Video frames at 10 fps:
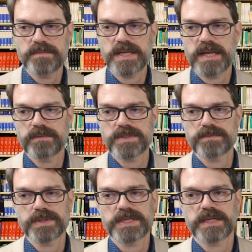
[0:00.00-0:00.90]
being able to
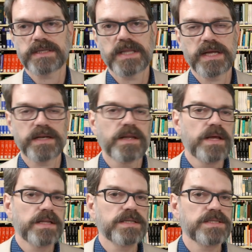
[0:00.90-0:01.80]
predict then
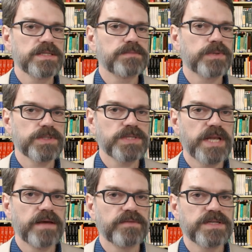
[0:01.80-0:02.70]
does this person
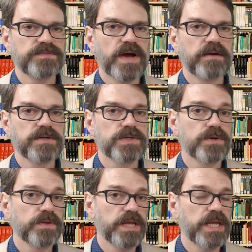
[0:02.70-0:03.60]
have this virus
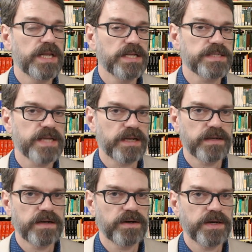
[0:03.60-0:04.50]
or are they getting a
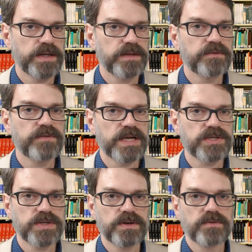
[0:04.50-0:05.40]
secondary
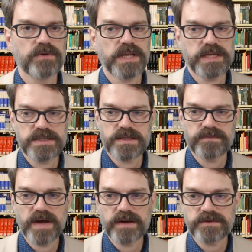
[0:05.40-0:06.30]
infection related to the
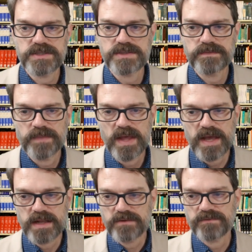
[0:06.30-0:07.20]
virus.
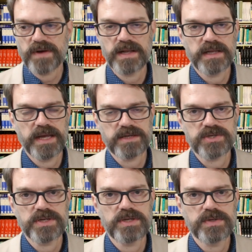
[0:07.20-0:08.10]
And then finally
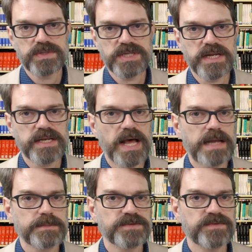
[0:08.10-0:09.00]
actually using
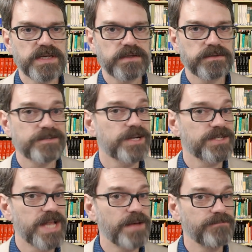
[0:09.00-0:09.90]
autonomous vehicles,
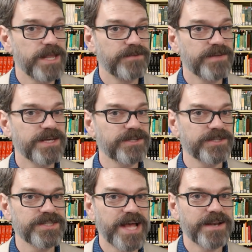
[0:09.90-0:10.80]
there's not many
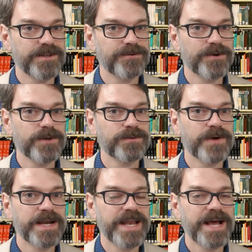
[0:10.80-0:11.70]
vehicles out on the road
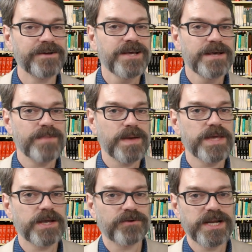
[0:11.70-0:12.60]
right now, might
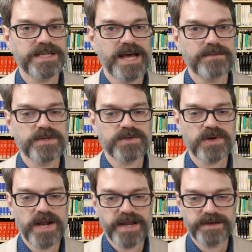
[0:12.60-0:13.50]
be a great time to
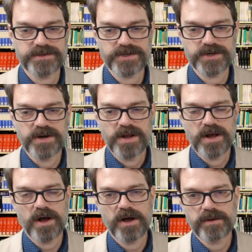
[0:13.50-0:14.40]
try out your
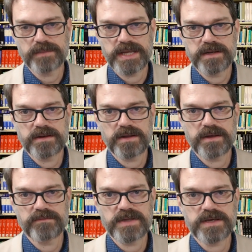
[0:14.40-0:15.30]
automated
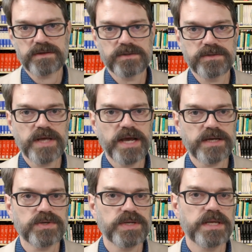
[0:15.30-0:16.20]
vehicle to
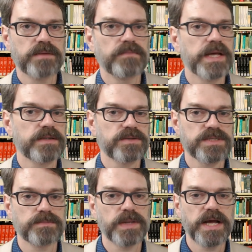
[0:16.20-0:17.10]
actually get medical
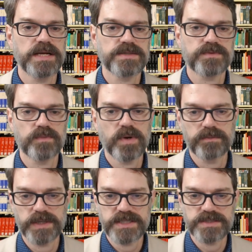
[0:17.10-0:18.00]
supplies from one
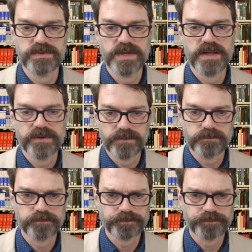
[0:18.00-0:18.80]
place to another.